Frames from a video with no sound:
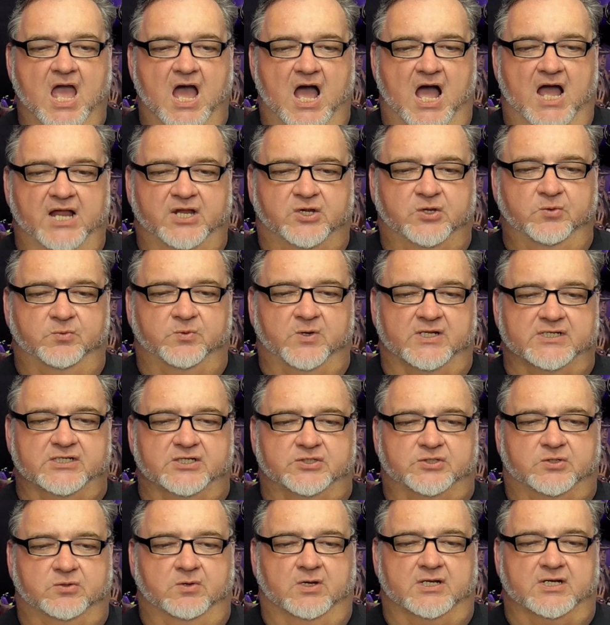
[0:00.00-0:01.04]
I could run the
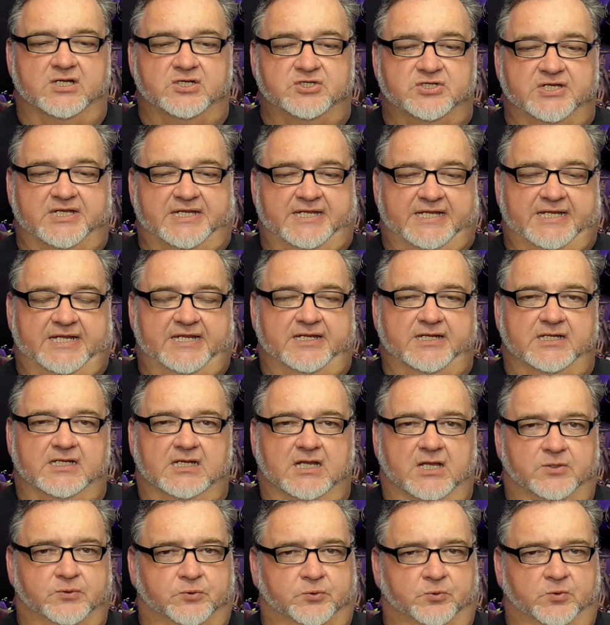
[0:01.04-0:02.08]
200GE
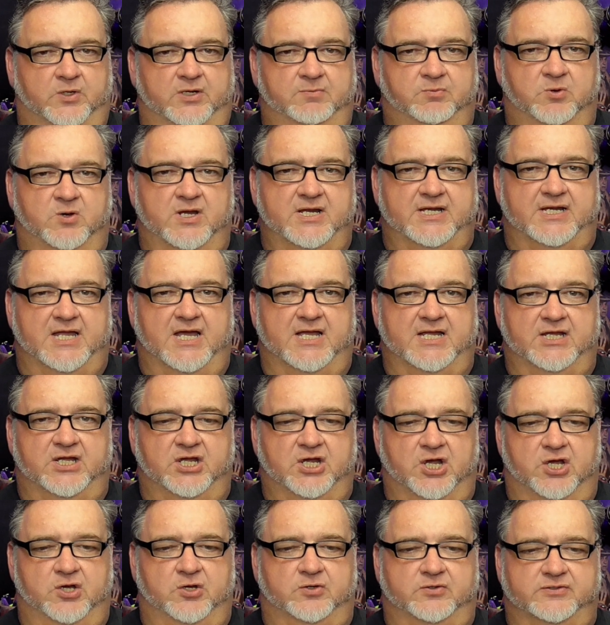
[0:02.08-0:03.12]
at 3.9
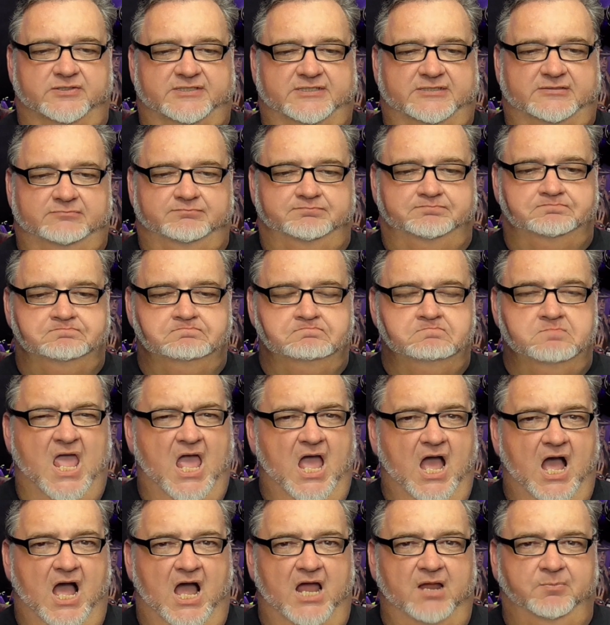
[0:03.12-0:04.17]
GHz.
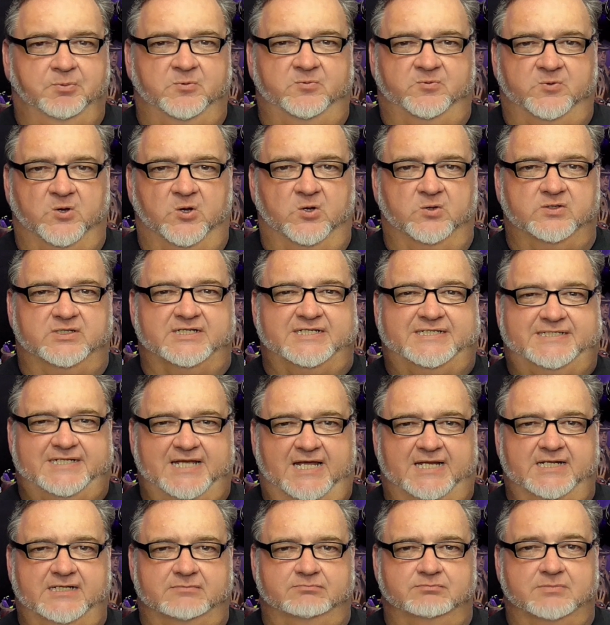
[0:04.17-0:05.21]
I prefer to
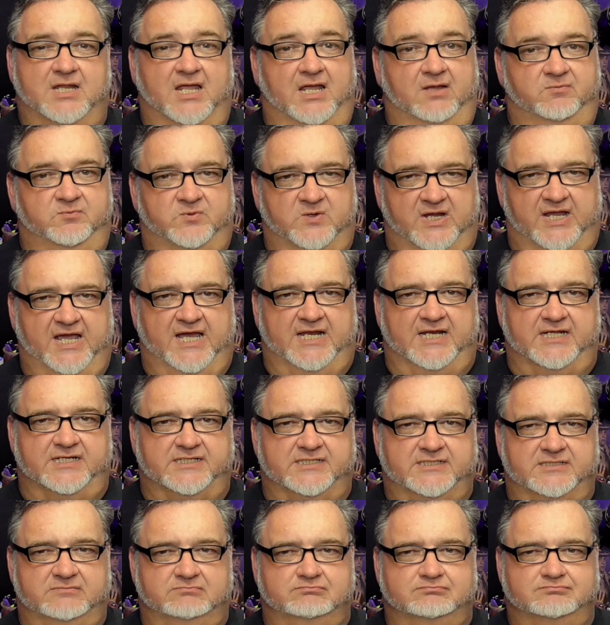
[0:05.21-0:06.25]
set it and forget
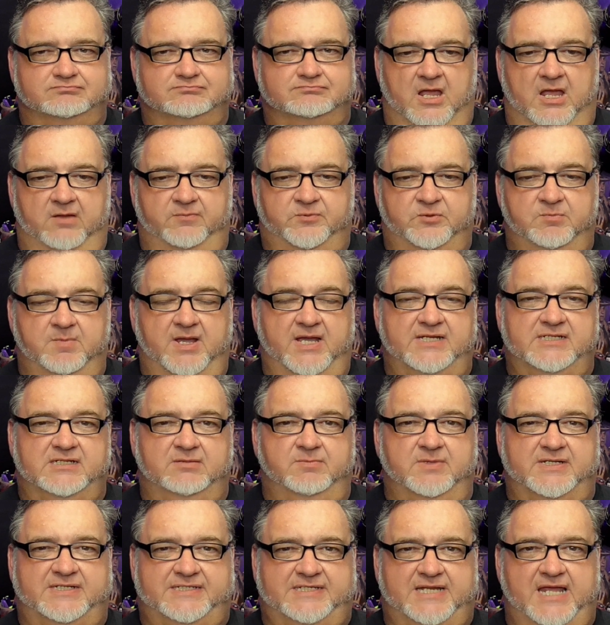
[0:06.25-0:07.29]
it. If you made the
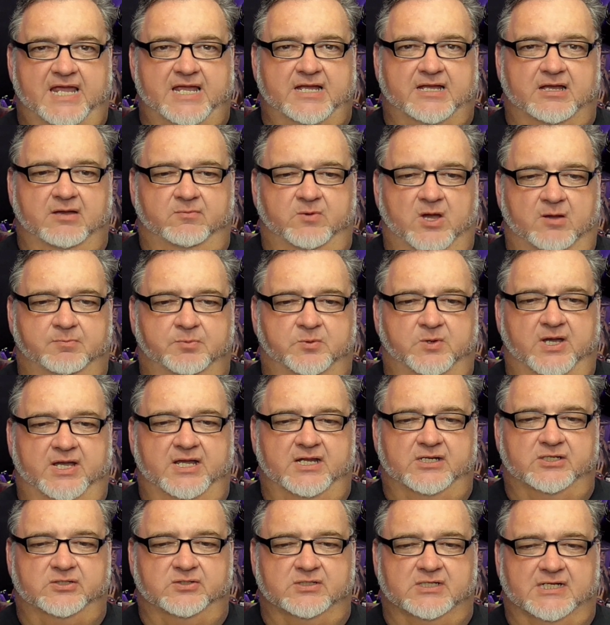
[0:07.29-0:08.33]
mistake of
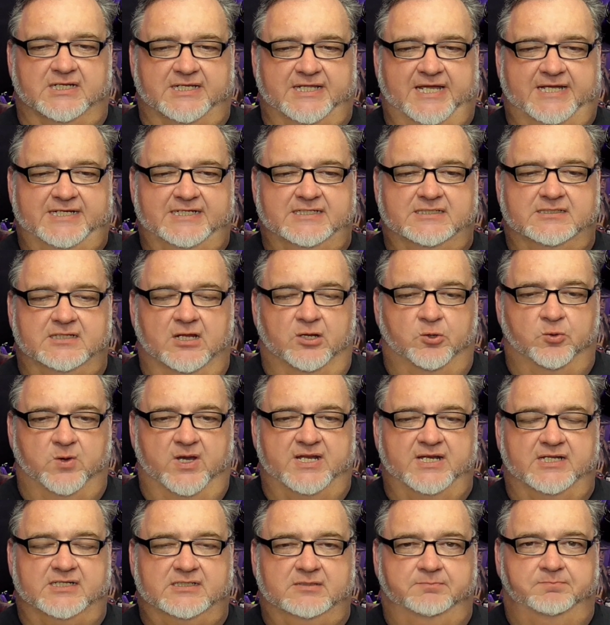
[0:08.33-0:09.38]
upgrading to the latest and
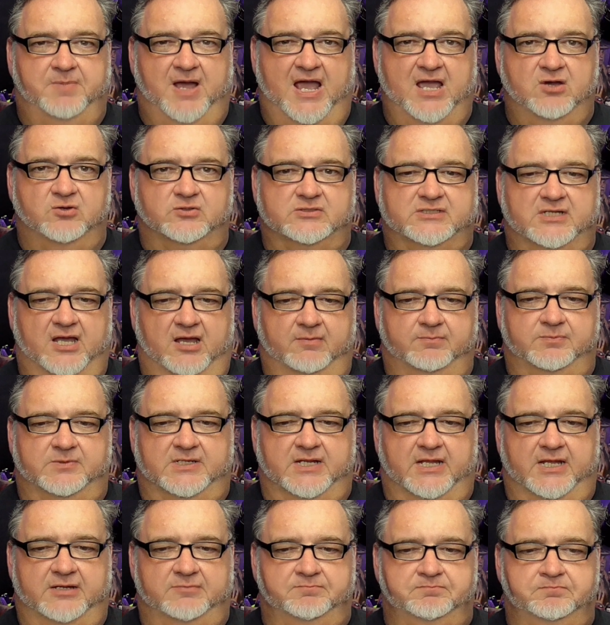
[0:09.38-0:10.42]
greatest BIOS
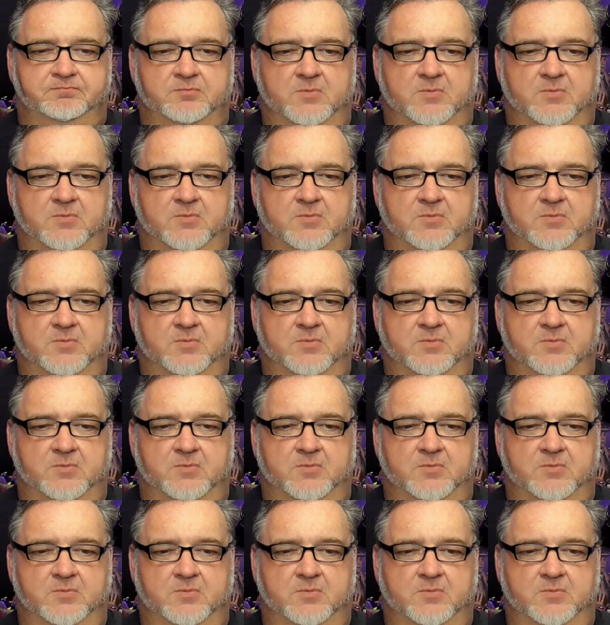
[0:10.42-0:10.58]
update,